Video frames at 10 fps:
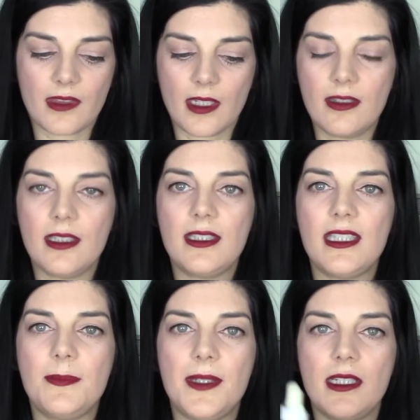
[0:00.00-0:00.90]
this
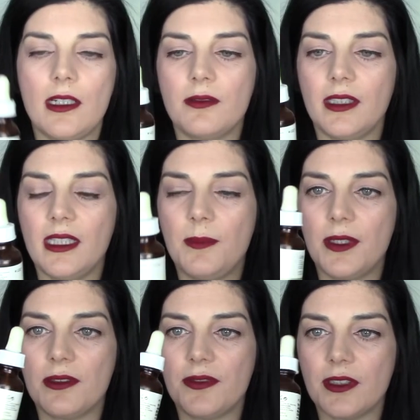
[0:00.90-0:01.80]
has been a really
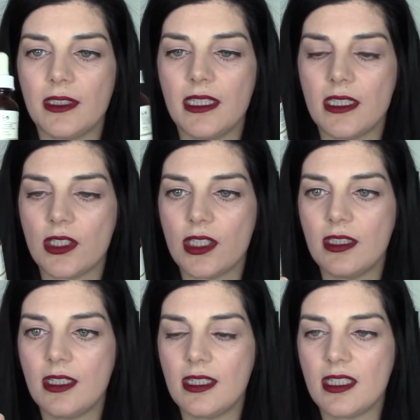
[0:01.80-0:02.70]
beautiful
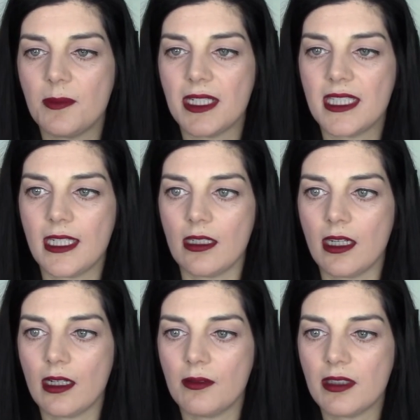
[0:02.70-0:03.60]
addition to my
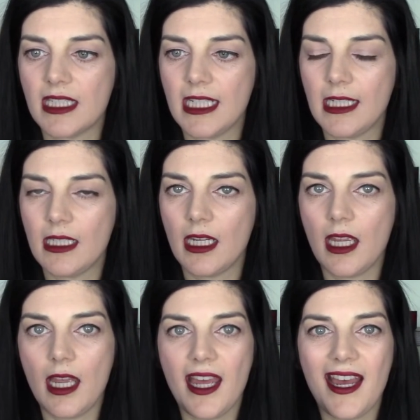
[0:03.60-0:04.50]
skincare routine.
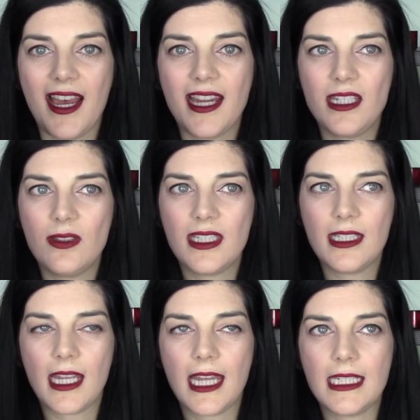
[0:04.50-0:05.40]
I use
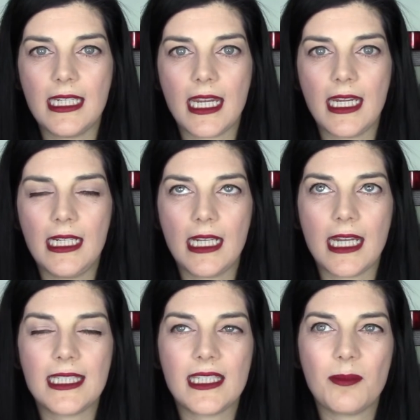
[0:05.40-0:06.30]
it at night.
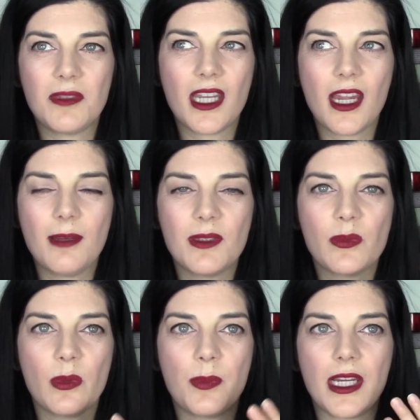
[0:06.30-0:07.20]
I sometimes
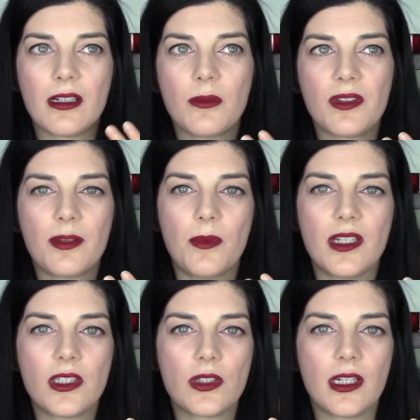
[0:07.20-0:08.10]
will pair it with a
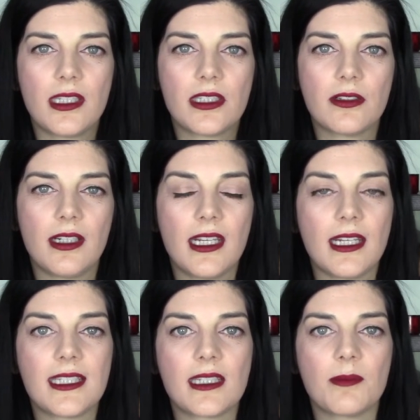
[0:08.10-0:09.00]
moisturizer and
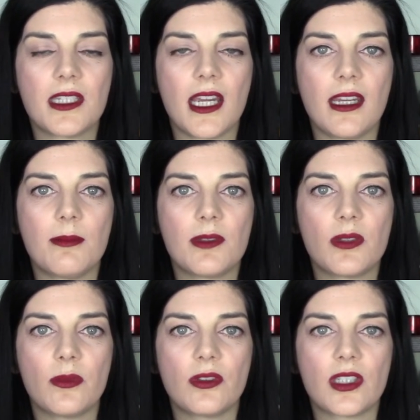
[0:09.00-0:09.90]
I sometimes
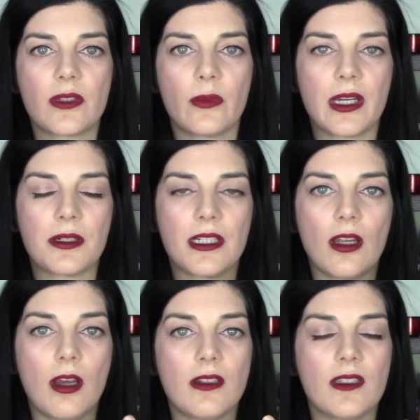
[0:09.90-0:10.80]
will just wear it
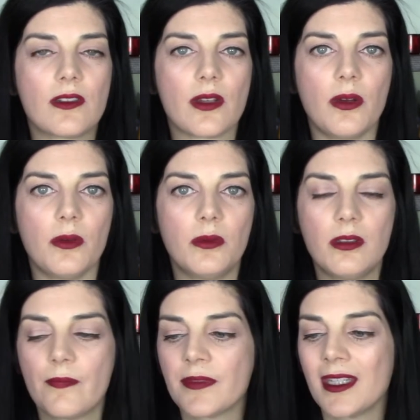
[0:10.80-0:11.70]
on its own.